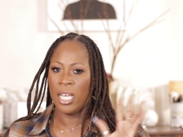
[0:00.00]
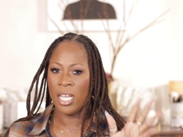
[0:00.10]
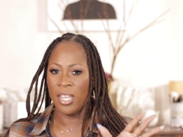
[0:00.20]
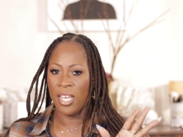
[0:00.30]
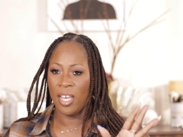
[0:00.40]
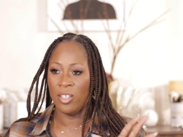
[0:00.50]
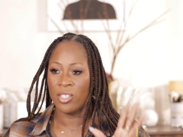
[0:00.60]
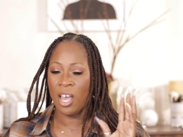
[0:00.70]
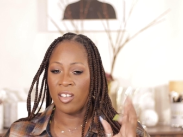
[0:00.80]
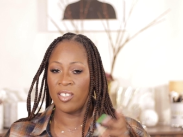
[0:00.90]
anything else
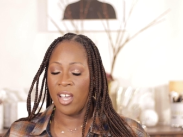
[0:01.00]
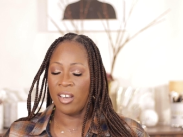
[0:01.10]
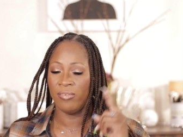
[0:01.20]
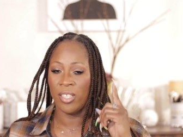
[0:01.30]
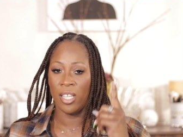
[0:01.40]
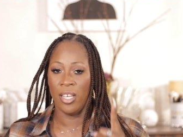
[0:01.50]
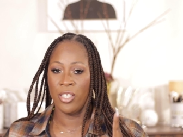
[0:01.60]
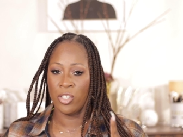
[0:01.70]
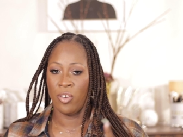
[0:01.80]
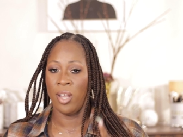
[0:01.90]
outside of the
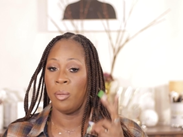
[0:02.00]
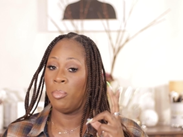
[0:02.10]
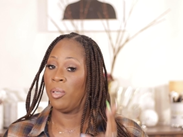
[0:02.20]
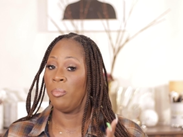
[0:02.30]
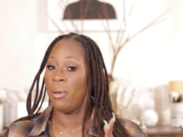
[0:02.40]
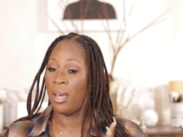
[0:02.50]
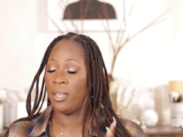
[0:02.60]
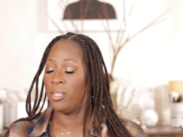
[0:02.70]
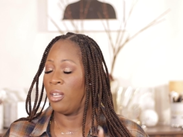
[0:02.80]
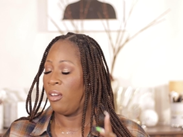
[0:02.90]
cleanser and the peel
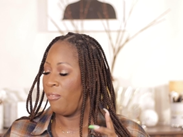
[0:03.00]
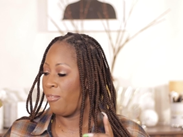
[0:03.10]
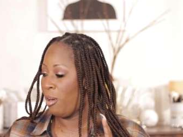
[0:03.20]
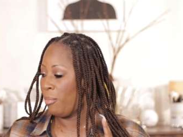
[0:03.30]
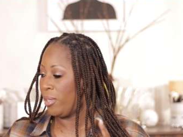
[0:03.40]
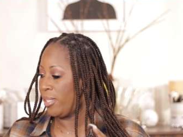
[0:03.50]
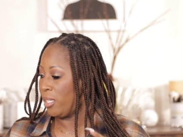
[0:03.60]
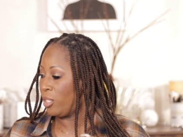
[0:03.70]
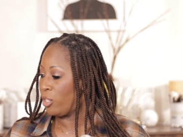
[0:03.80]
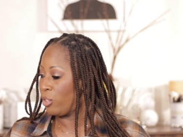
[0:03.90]
pads from
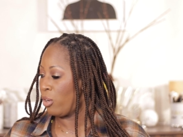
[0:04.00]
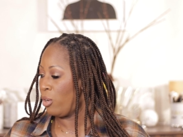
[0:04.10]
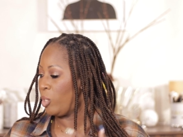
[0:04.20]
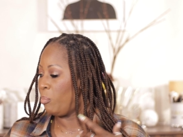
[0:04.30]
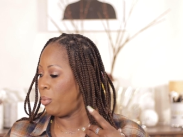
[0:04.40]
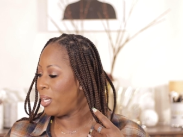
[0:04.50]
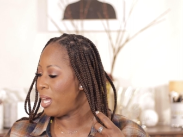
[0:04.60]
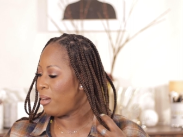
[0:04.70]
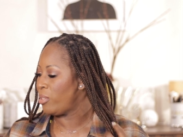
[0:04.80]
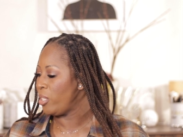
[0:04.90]
Dennis Gross, but
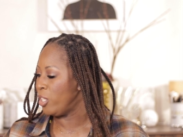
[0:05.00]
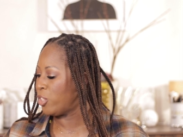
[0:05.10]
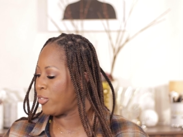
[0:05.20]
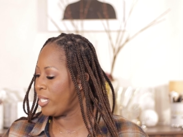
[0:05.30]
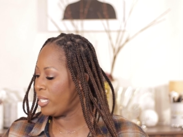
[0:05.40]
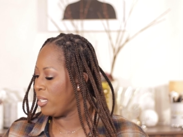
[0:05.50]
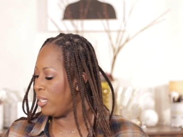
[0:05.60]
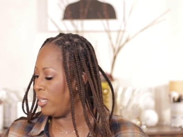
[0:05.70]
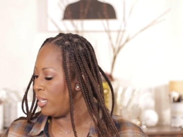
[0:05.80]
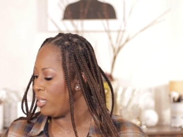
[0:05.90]
I was interested
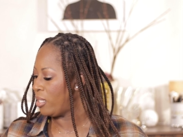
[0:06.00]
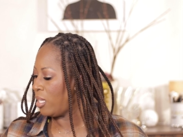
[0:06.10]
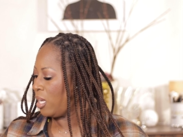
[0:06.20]
in this.